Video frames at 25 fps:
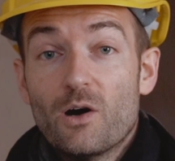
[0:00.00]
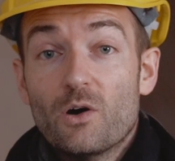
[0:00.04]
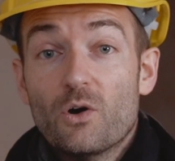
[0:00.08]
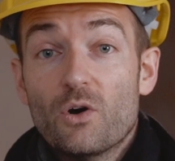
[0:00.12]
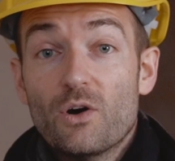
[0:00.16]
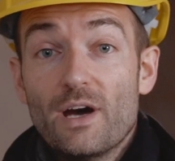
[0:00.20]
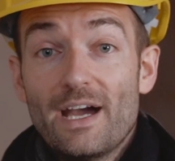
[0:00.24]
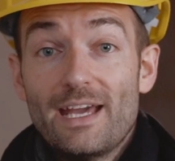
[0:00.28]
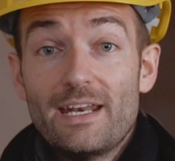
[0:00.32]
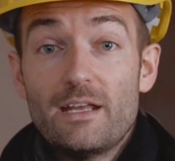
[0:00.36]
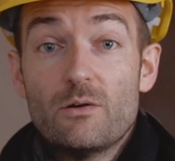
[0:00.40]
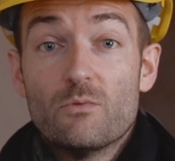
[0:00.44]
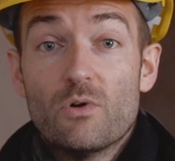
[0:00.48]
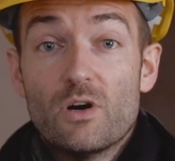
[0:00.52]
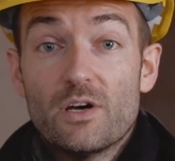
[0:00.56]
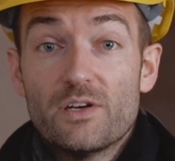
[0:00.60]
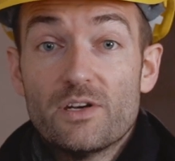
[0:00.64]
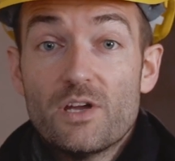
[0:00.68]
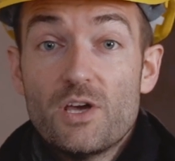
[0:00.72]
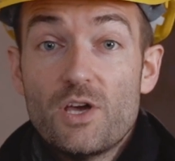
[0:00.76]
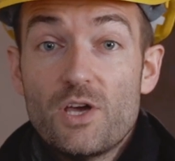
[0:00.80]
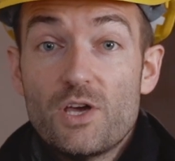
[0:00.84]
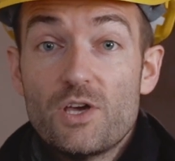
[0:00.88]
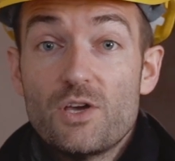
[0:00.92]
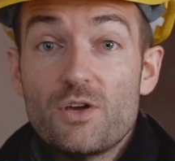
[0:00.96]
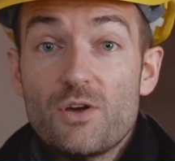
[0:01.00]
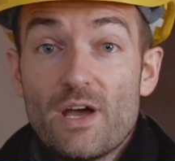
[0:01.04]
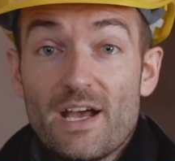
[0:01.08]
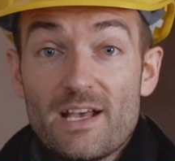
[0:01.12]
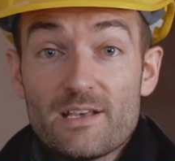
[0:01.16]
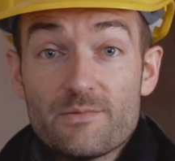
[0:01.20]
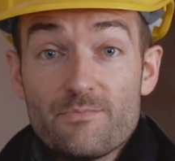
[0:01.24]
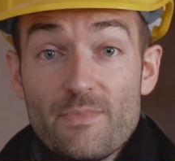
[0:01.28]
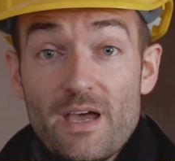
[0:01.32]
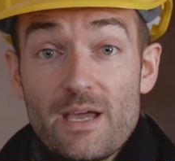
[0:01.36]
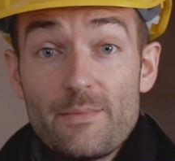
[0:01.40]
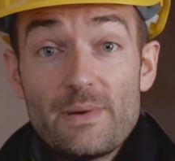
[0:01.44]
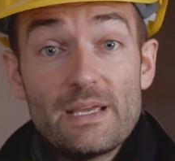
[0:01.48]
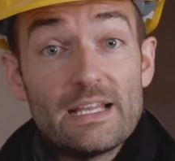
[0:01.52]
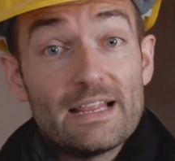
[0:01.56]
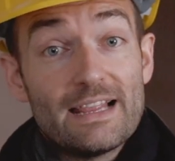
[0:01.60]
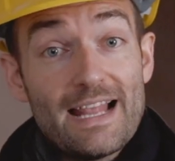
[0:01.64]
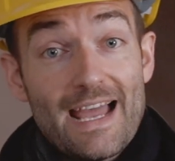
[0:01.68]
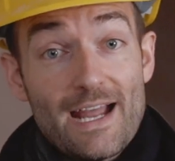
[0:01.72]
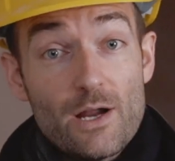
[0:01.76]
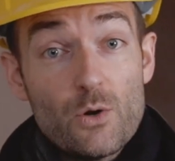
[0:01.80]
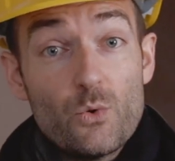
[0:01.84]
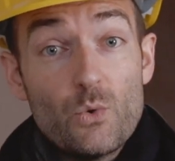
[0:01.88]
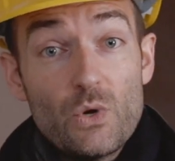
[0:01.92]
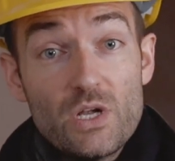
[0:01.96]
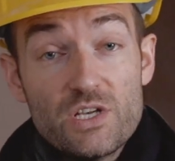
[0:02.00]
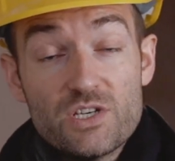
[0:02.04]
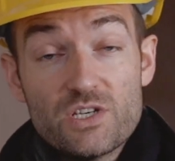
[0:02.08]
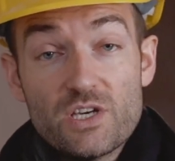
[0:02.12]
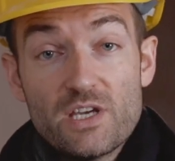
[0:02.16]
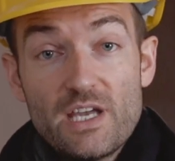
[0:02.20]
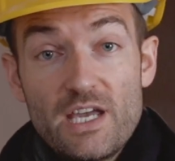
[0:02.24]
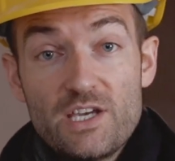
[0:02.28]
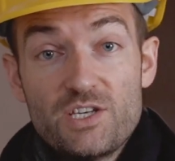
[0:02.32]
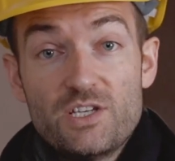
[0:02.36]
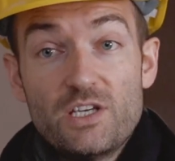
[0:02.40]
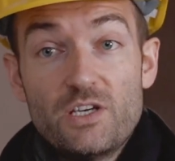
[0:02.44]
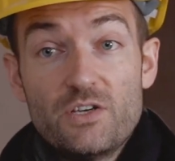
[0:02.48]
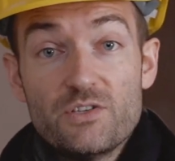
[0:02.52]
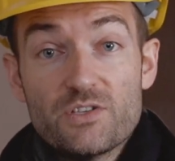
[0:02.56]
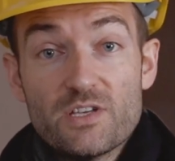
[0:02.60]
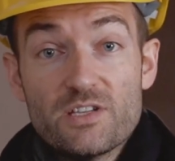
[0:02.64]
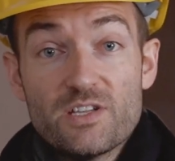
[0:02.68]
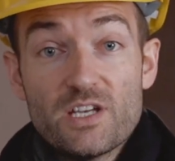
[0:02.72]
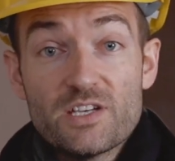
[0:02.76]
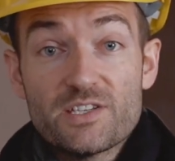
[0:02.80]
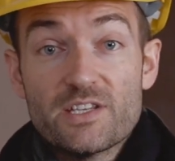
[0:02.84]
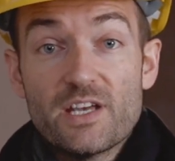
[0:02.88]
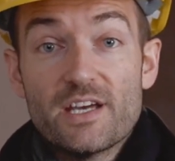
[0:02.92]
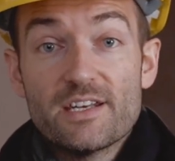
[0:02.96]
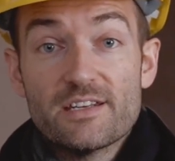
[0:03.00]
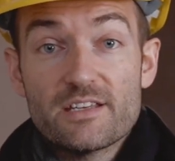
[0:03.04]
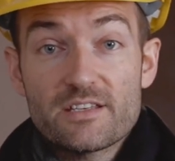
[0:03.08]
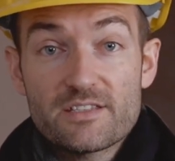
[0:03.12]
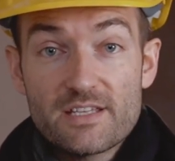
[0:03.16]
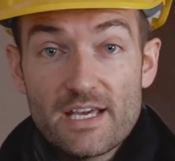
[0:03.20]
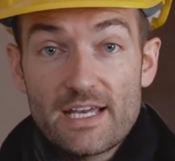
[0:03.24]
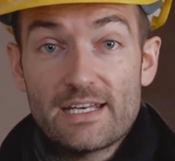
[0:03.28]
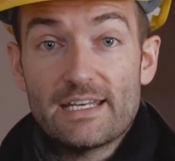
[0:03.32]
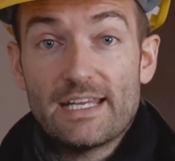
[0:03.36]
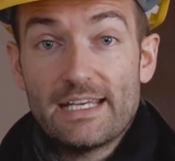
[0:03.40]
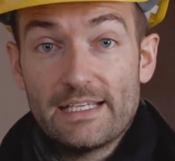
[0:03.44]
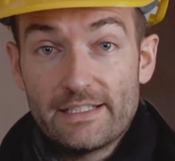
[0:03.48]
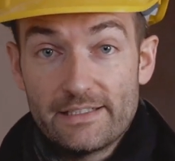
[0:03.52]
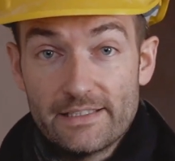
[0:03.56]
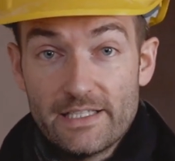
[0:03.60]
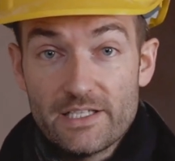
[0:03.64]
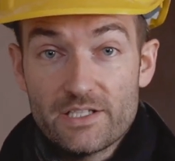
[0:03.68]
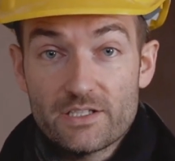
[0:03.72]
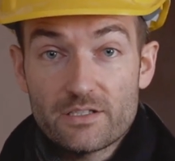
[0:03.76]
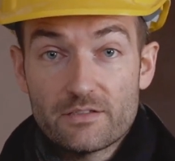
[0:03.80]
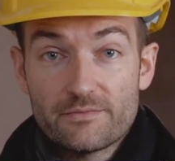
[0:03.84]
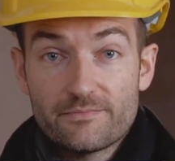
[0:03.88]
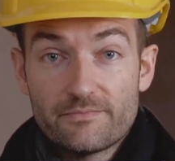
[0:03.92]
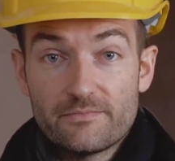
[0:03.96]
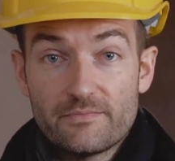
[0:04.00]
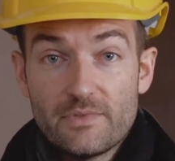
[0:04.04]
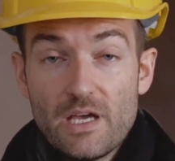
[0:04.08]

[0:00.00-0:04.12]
or anyone who has maybe language issues and doesn't understand English.